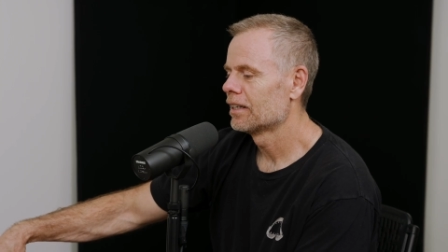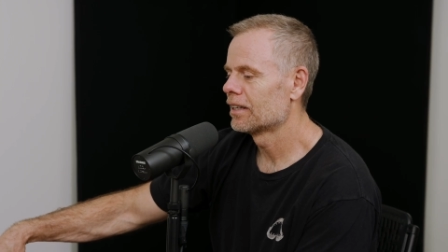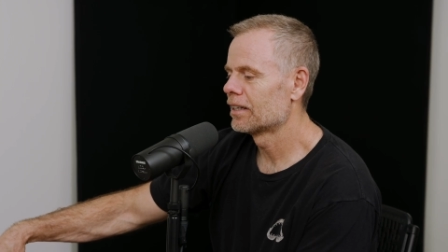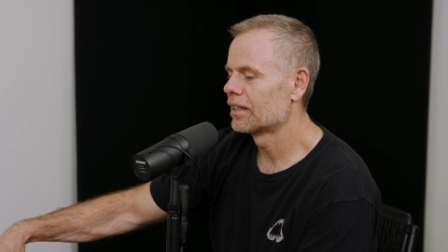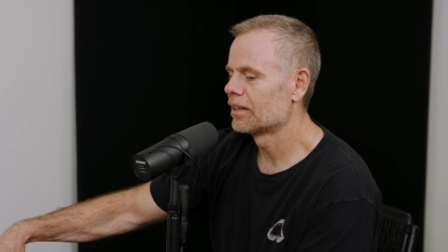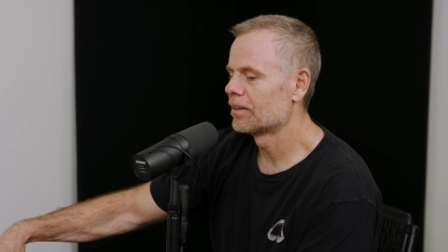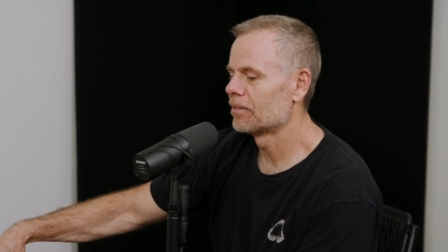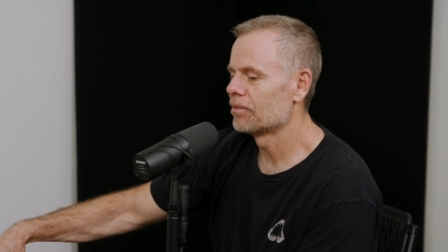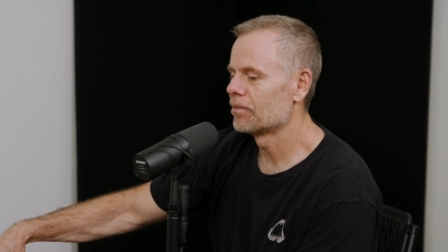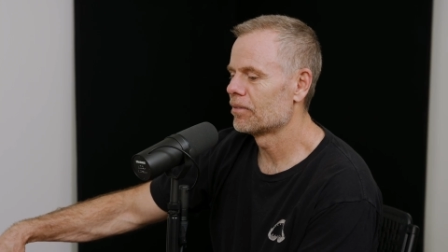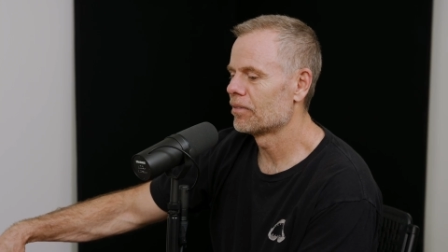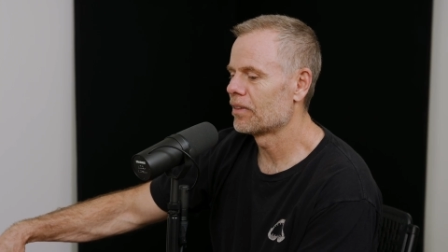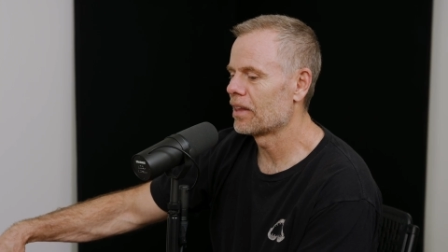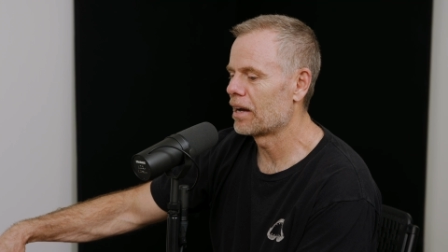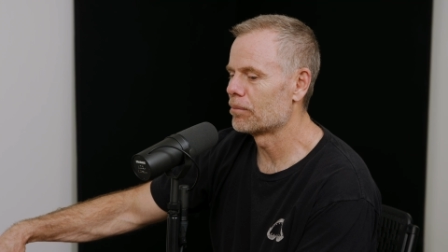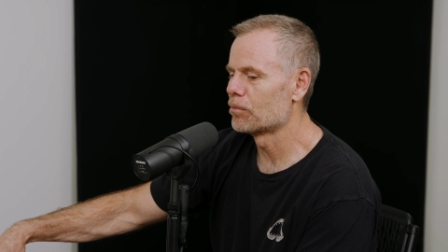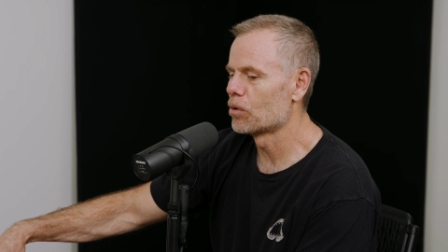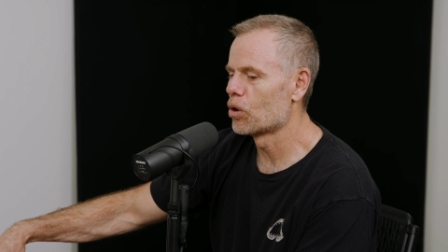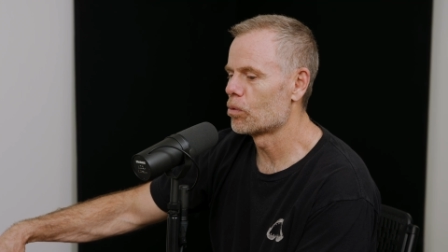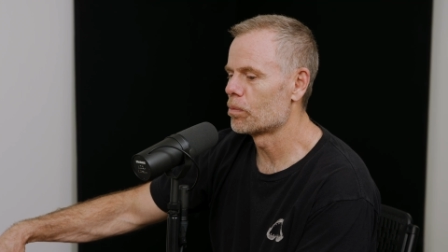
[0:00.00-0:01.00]

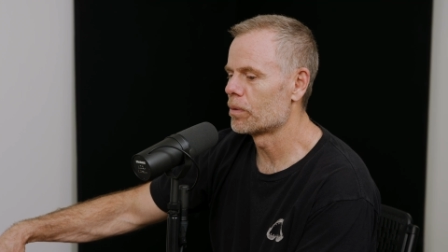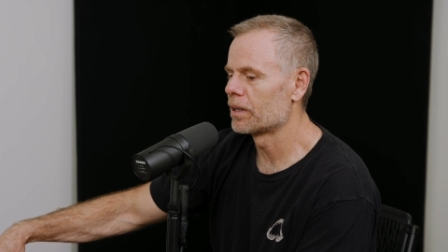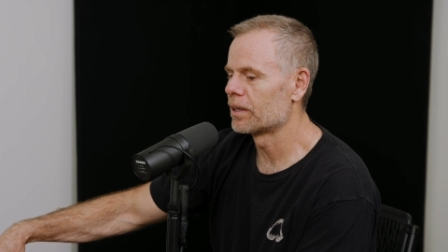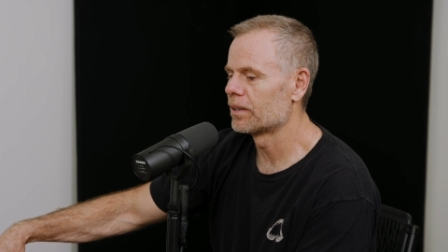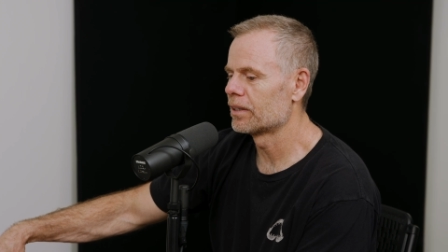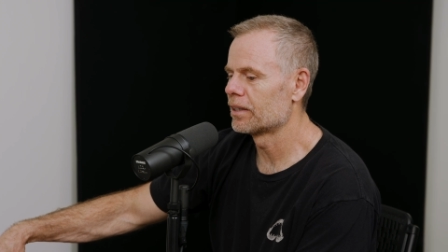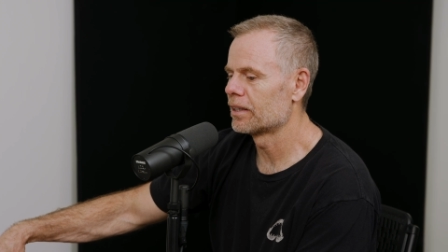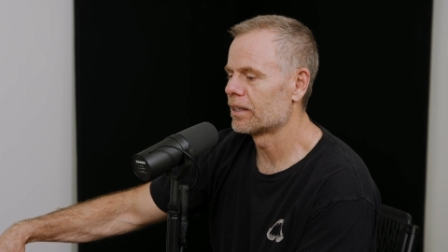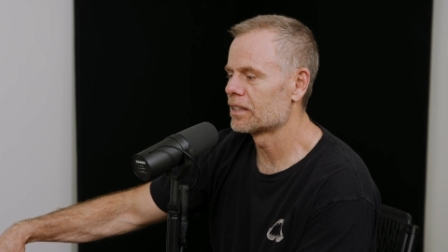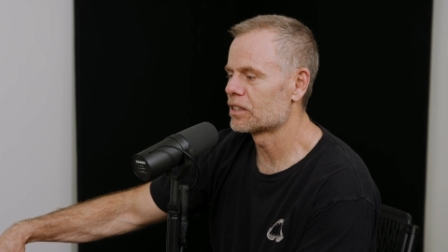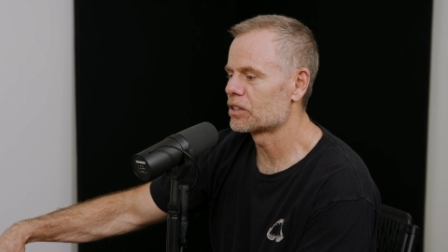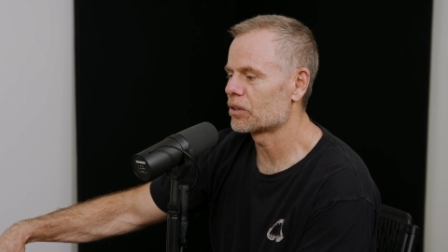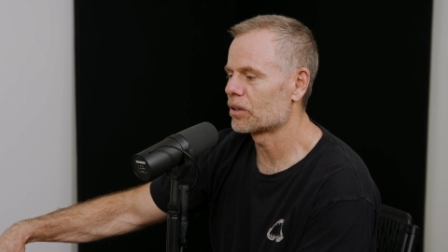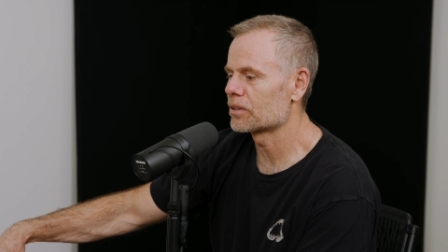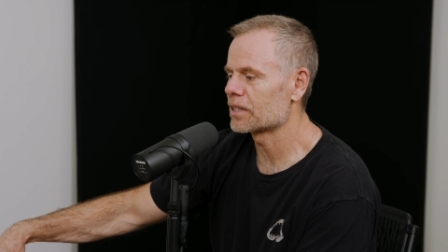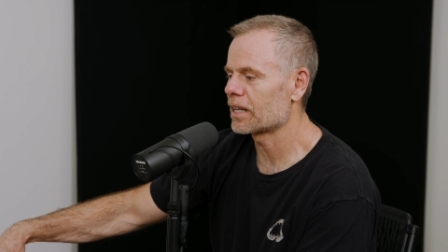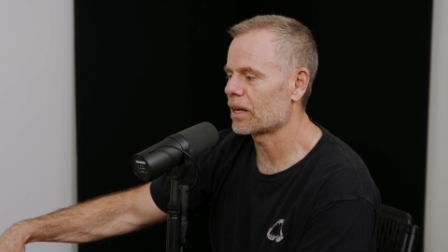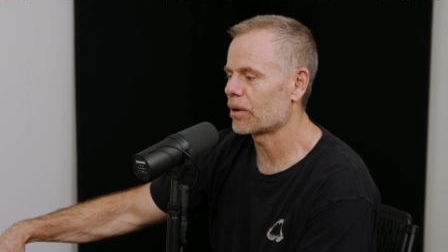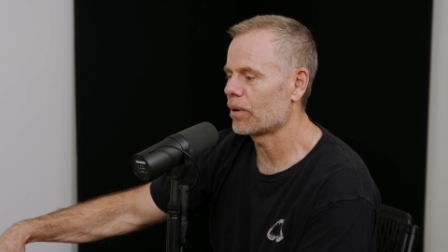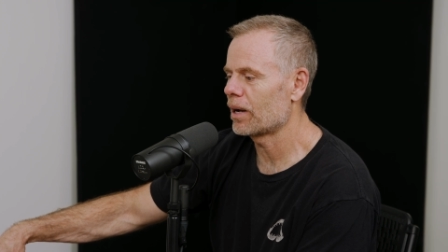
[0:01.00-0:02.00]
that moment. And so
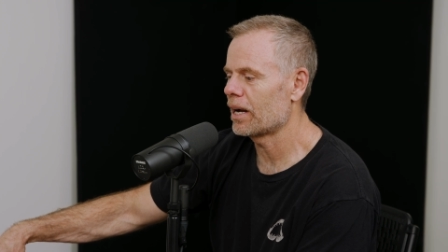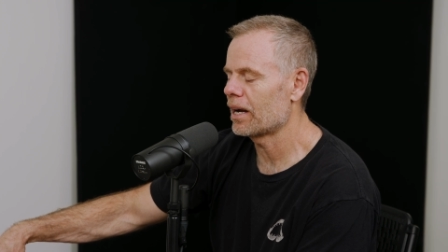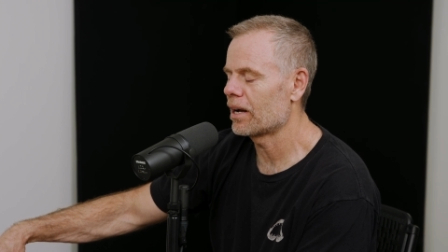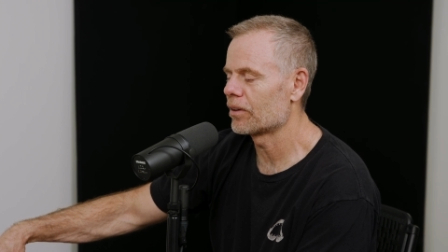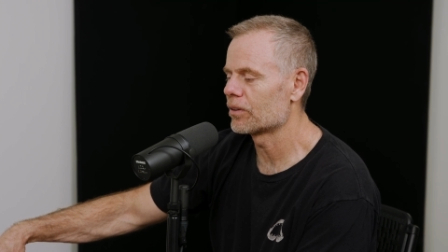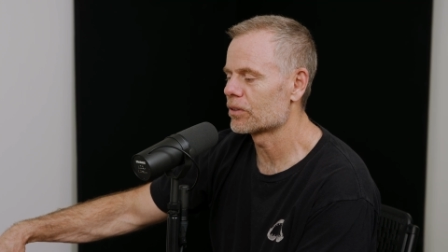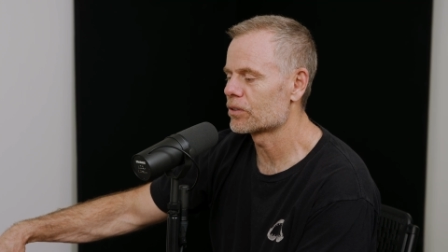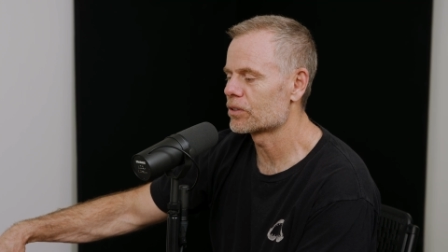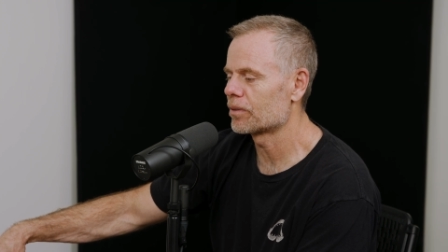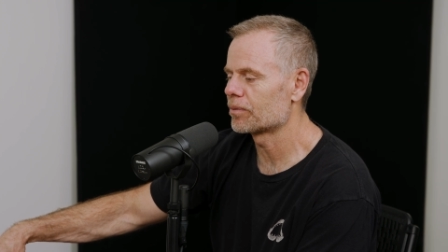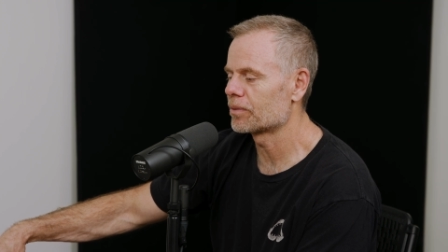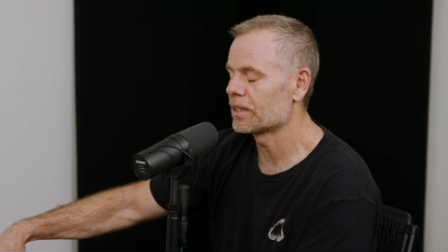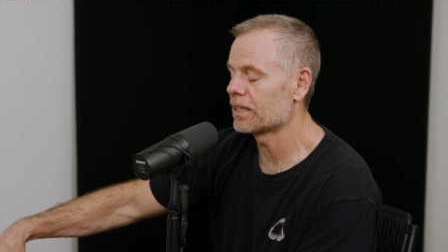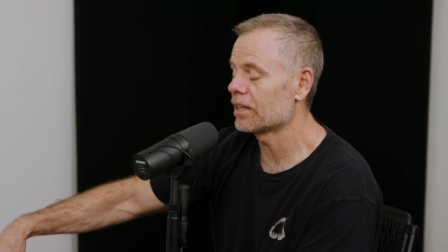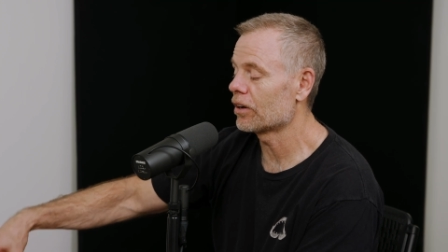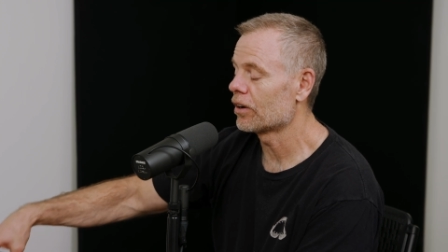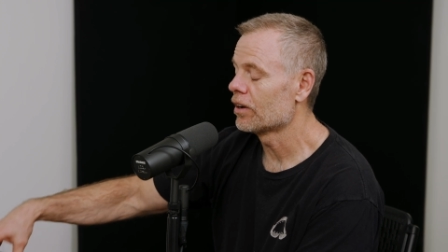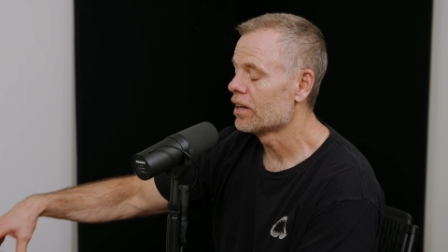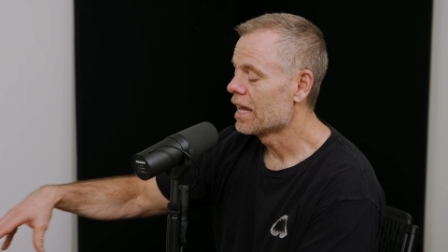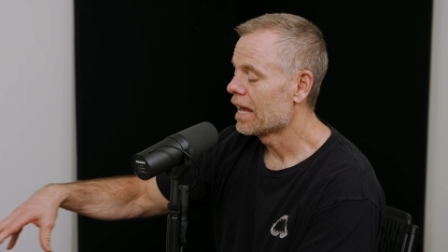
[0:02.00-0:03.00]
I was like, wow, there's something
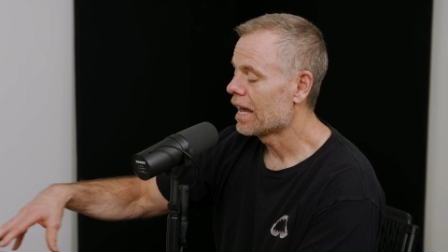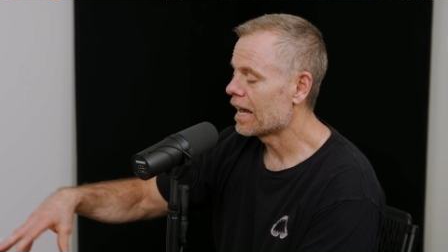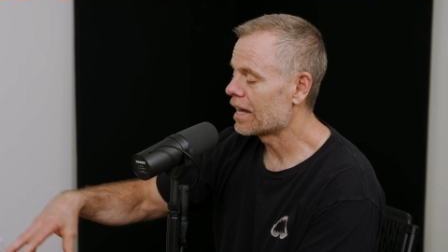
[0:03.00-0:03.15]
here.